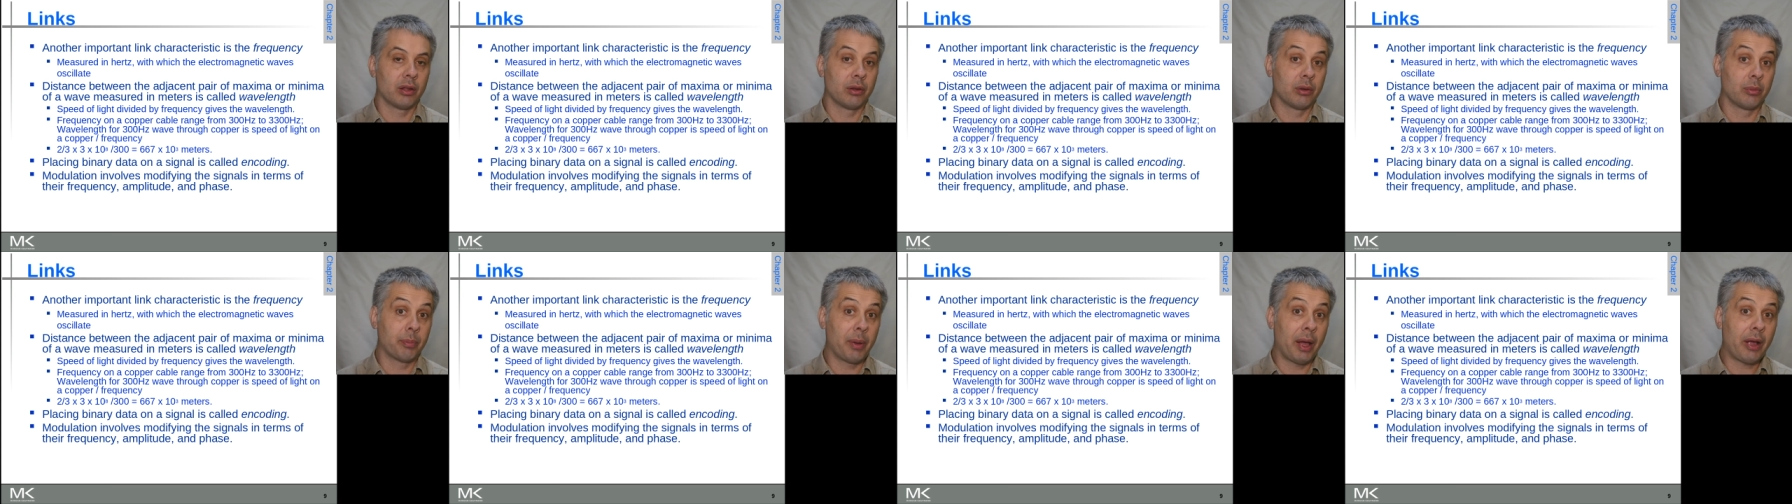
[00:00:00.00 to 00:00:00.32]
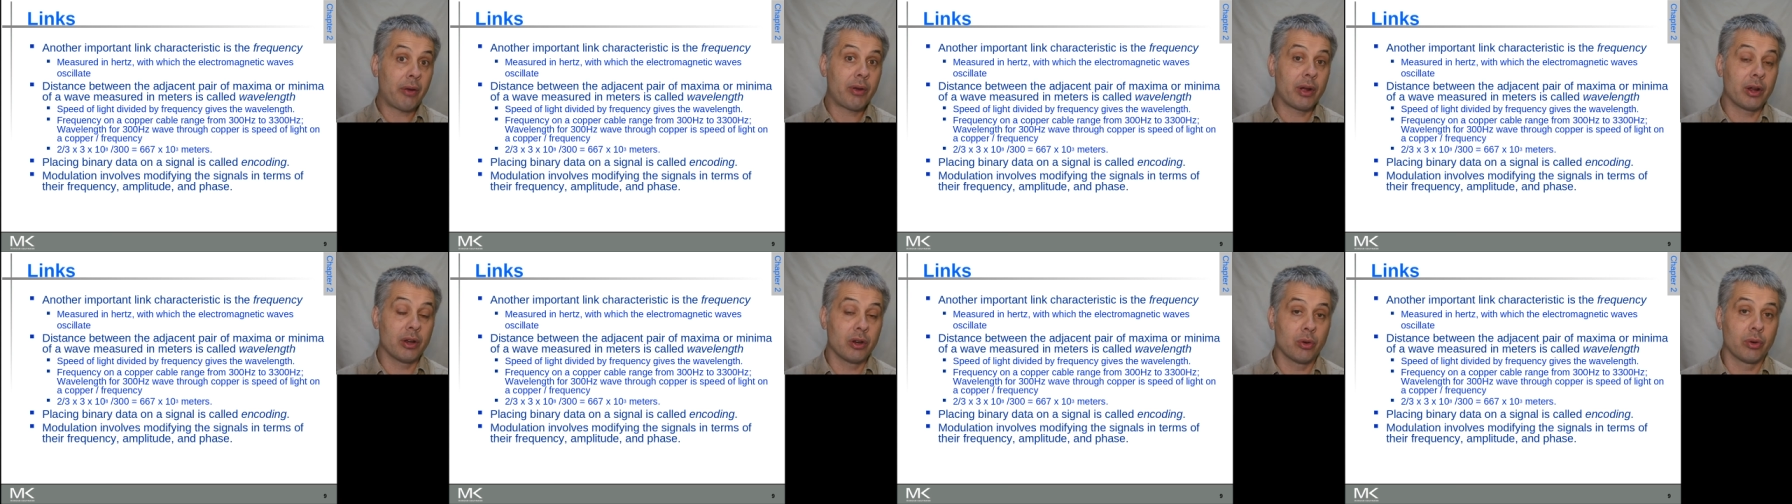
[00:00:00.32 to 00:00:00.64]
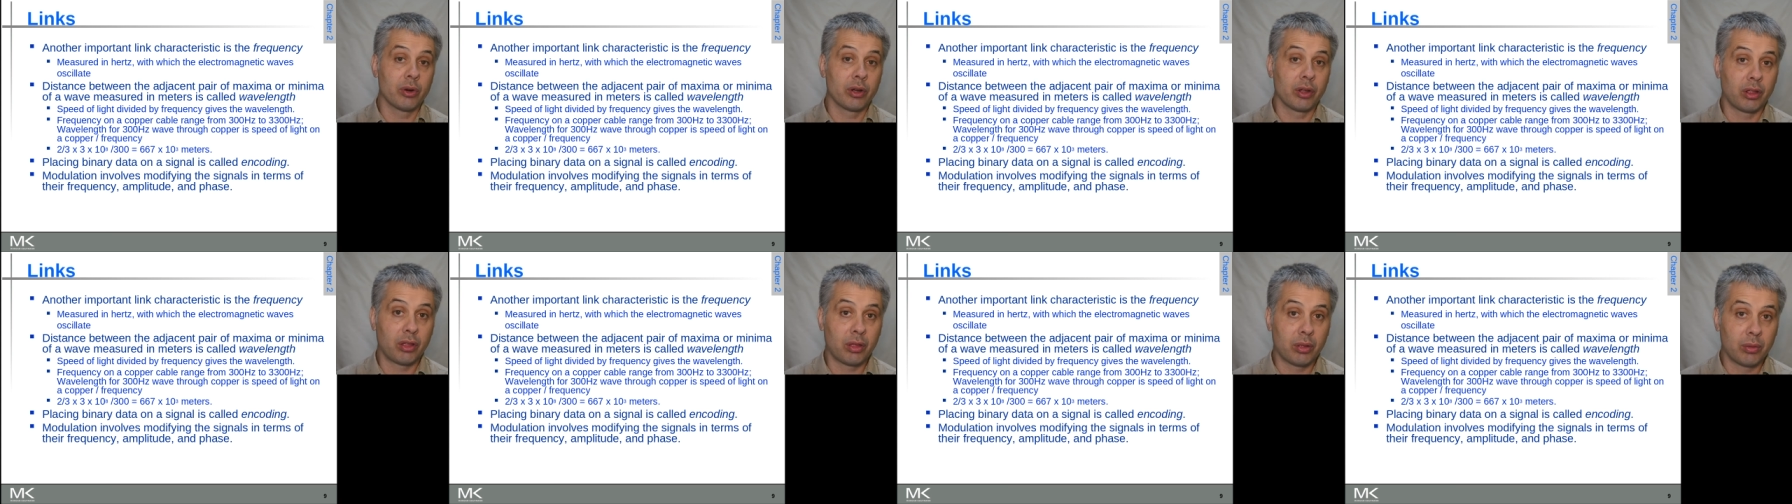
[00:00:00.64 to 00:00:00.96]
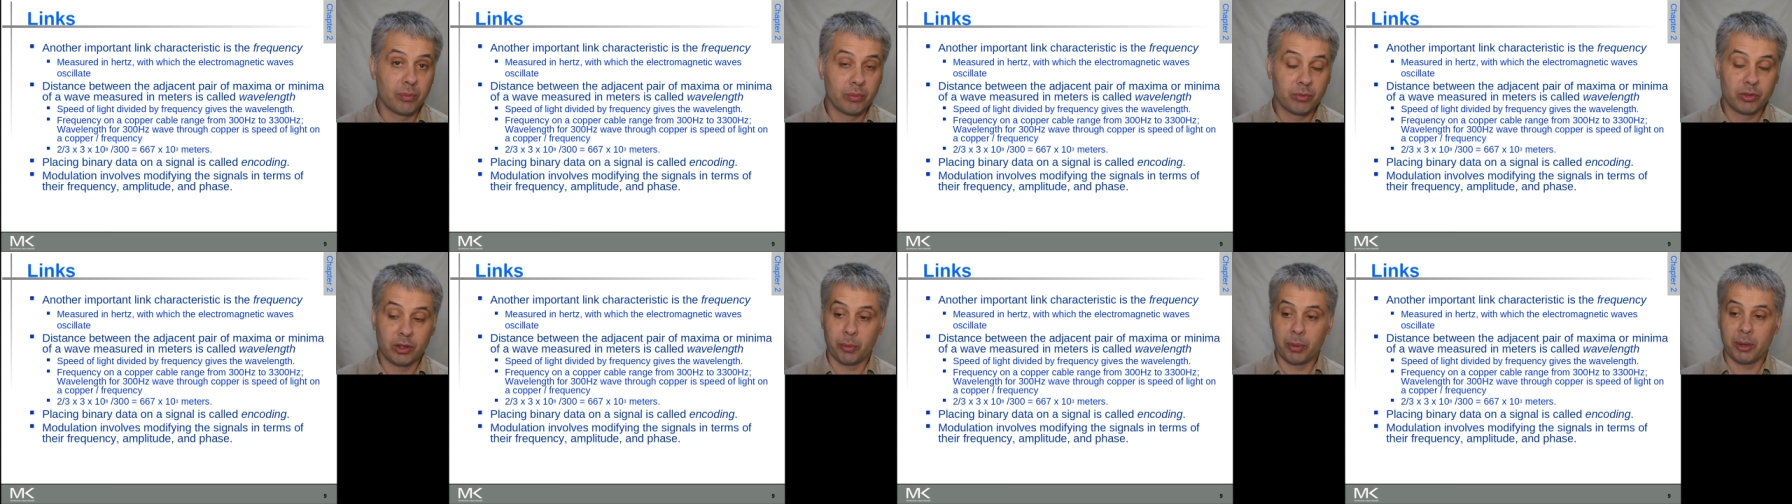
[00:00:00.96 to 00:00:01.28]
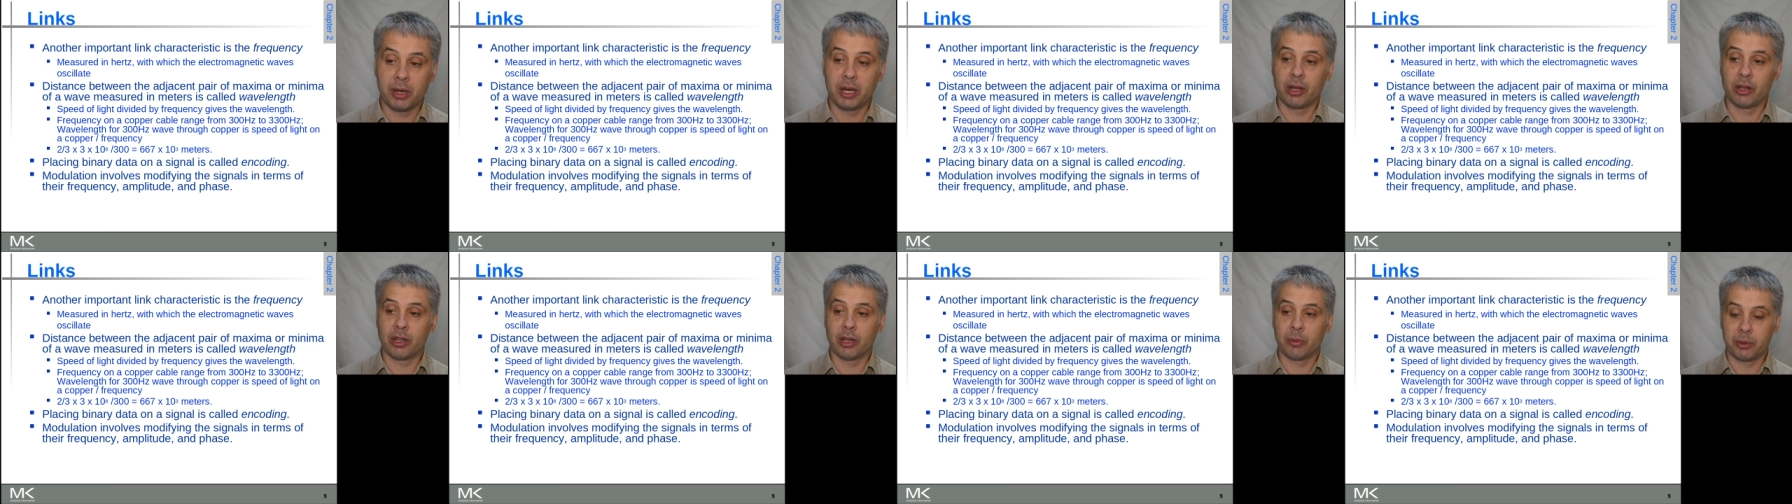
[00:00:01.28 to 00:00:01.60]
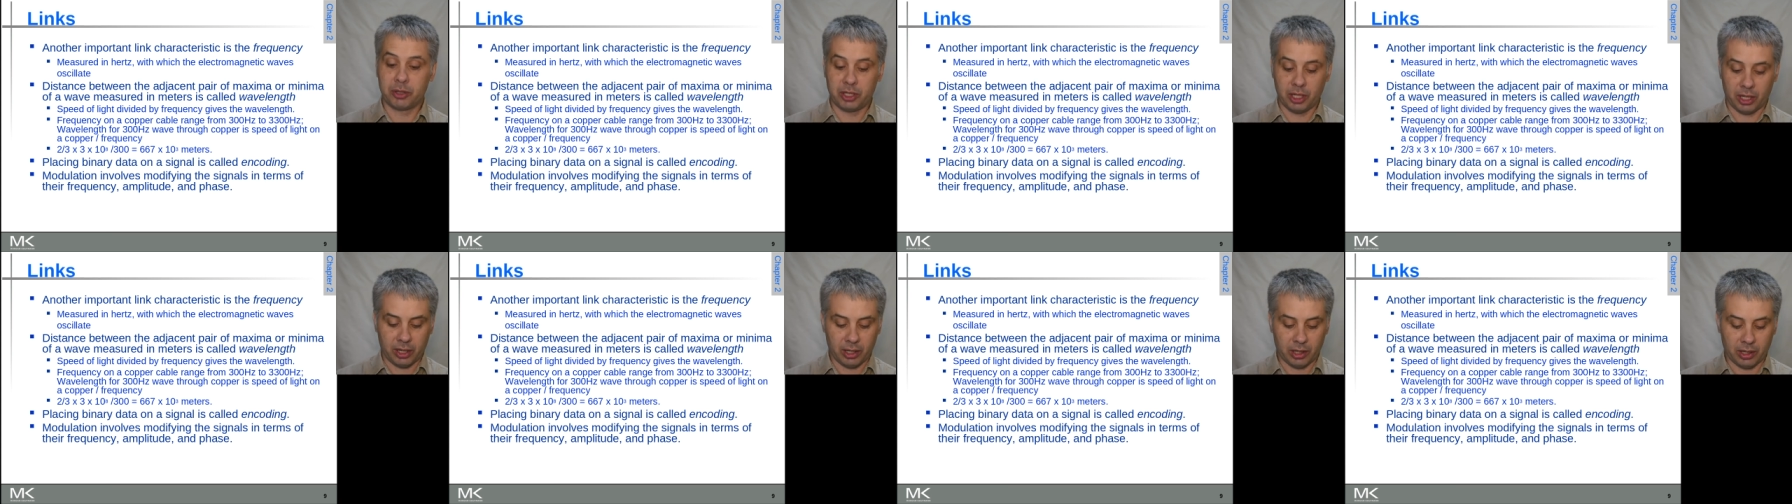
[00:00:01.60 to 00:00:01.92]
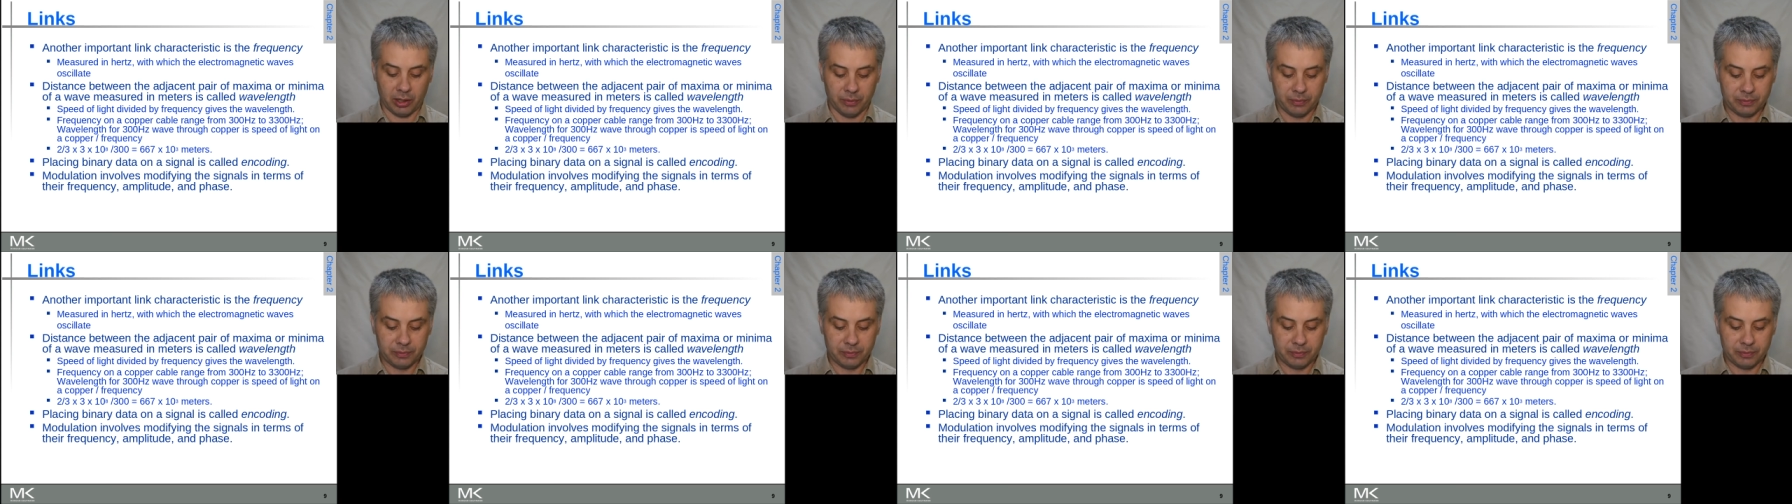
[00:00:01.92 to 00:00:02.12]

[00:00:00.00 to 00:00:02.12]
background noise, depending on the particular